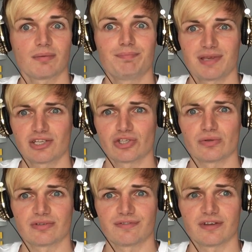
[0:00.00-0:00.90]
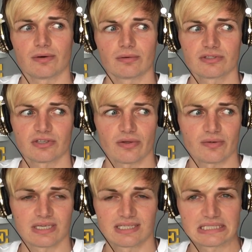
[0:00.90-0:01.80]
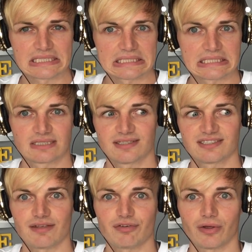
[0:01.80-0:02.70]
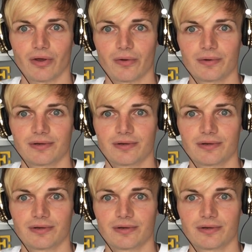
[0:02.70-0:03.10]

big shoes to fill, so let's give it a go.